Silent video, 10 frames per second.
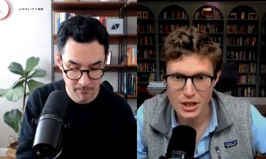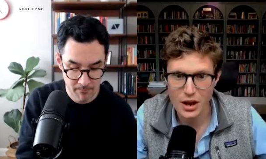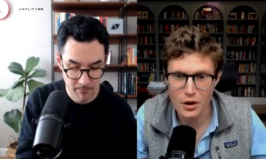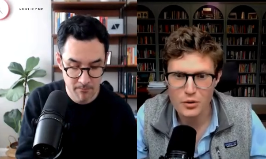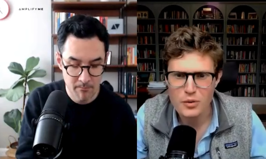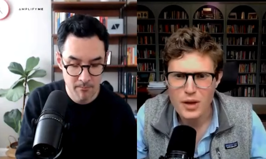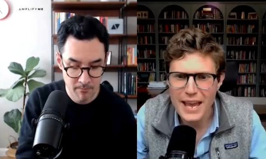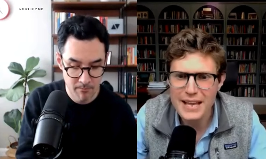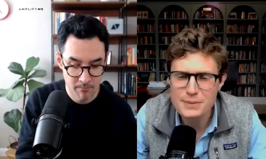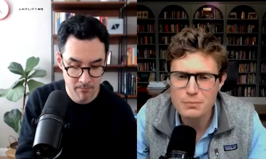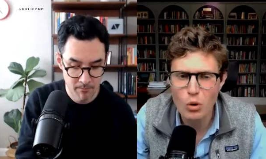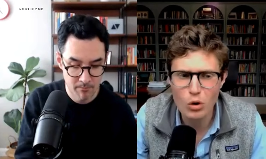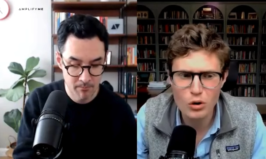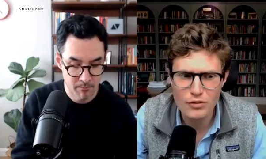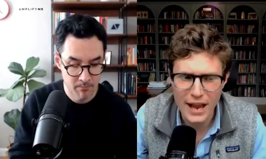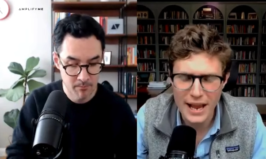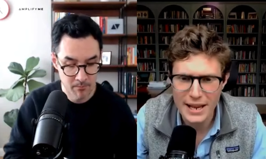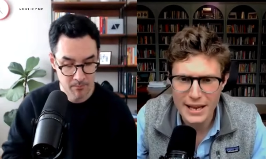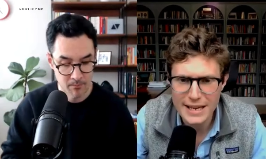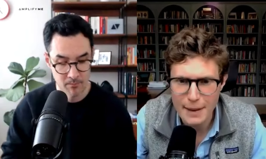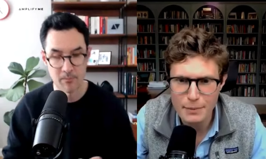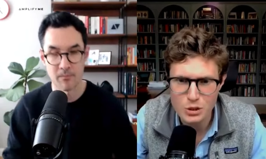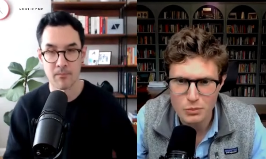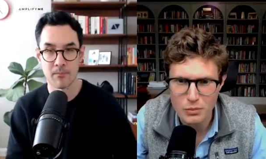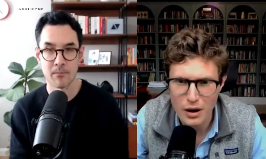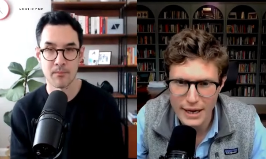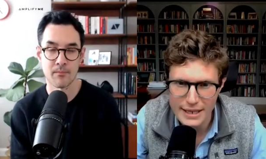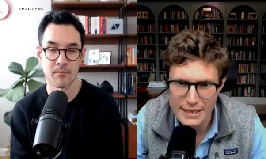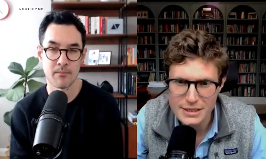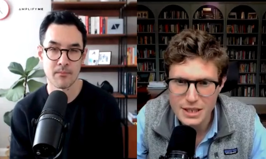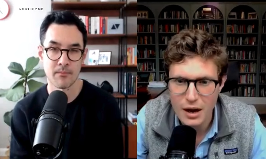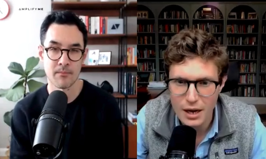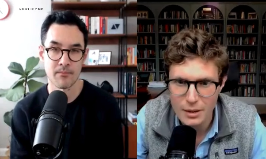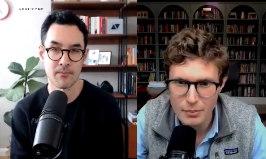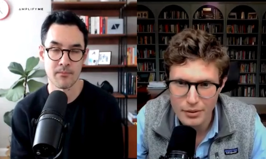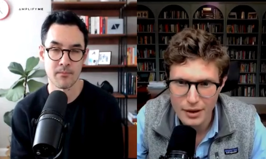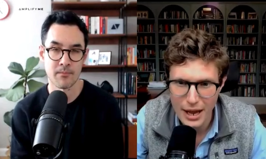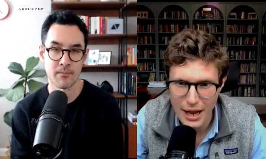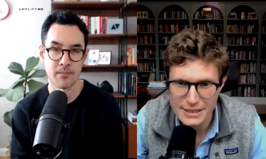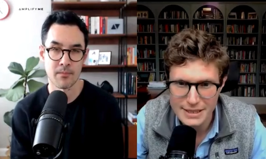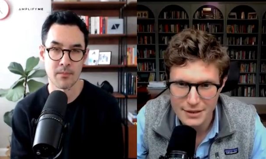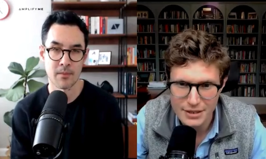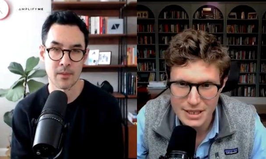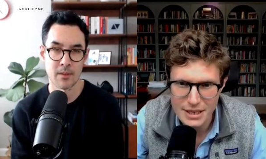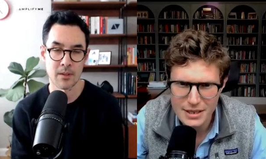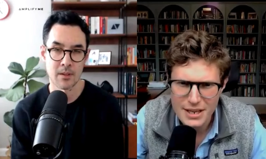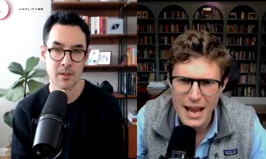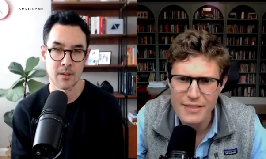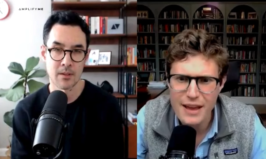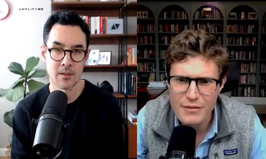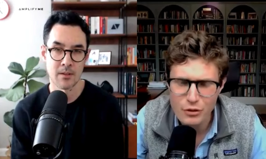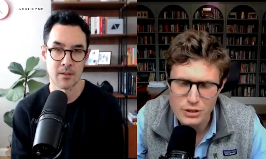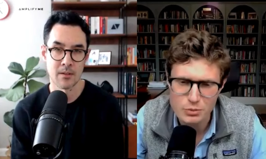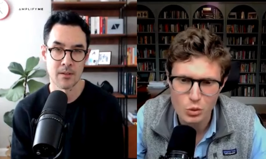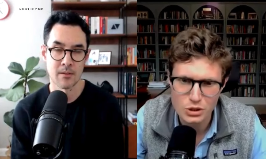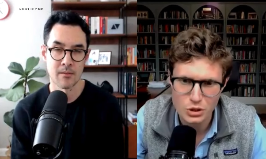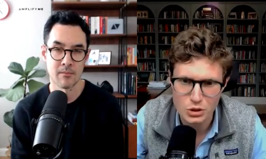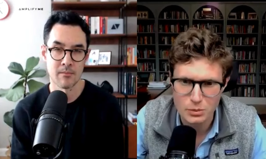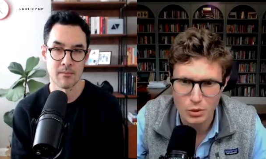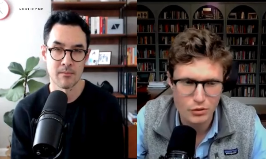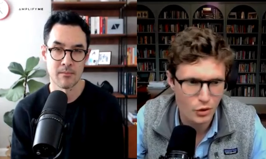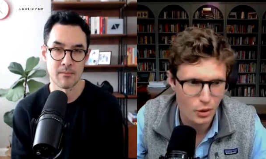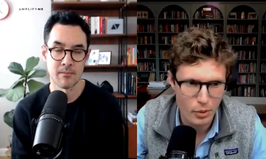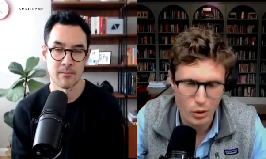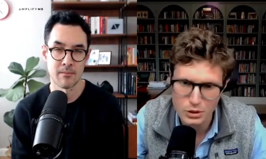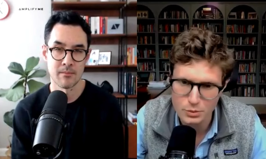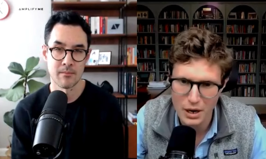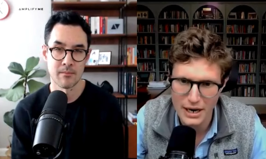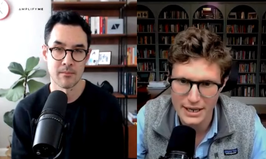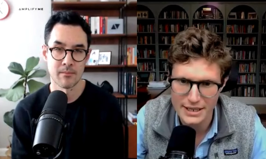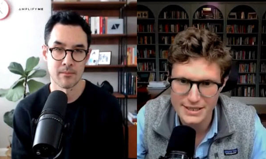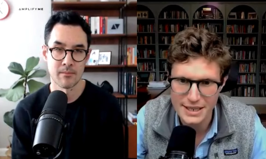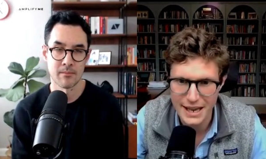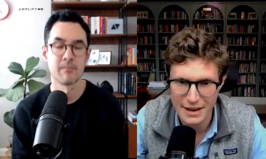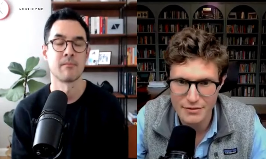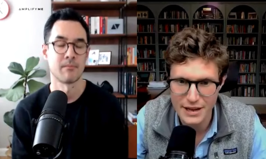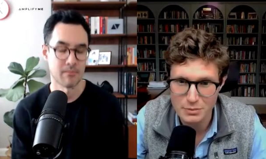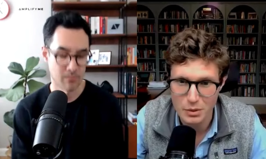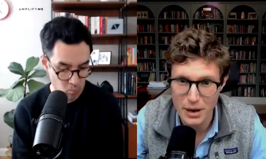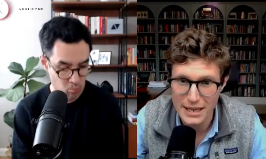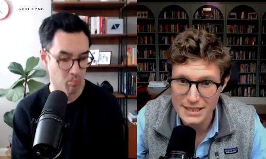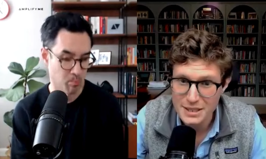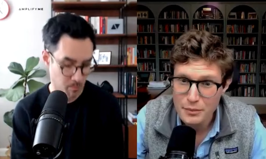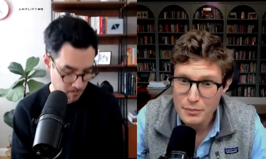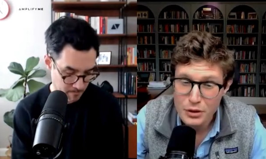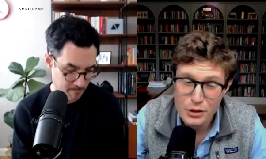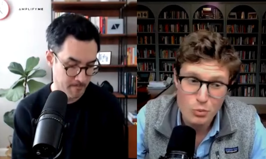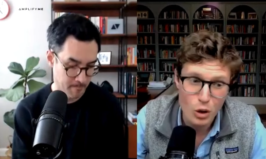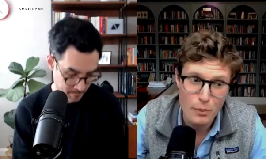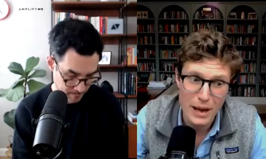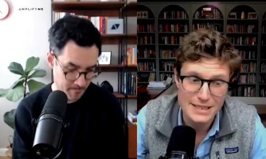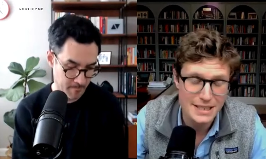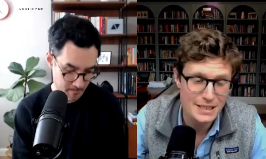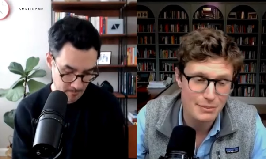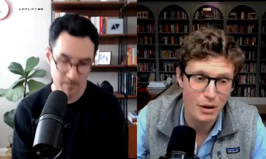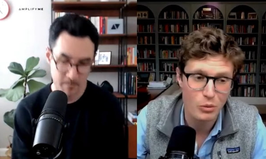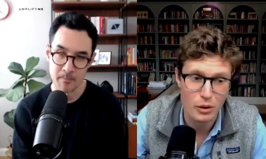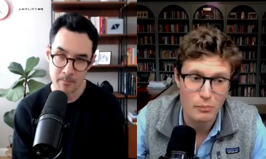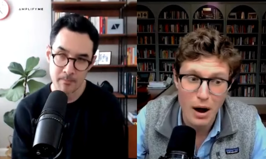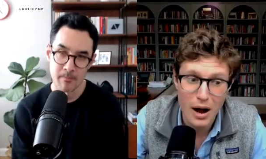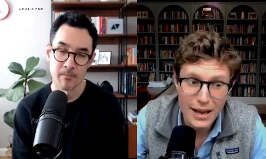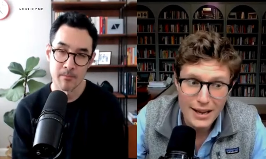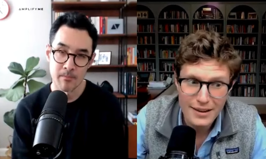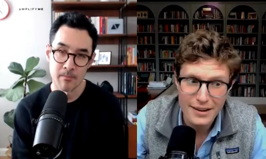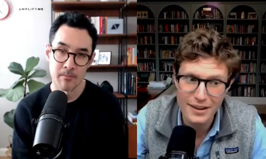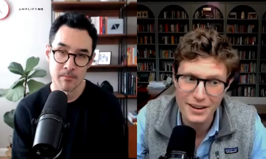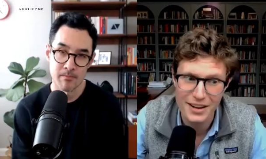Speaker 1: So it's more of a capital markets type activity, and therefore it's more suitable for the bulge bracket investment banks. The smaller banks actually might want to buy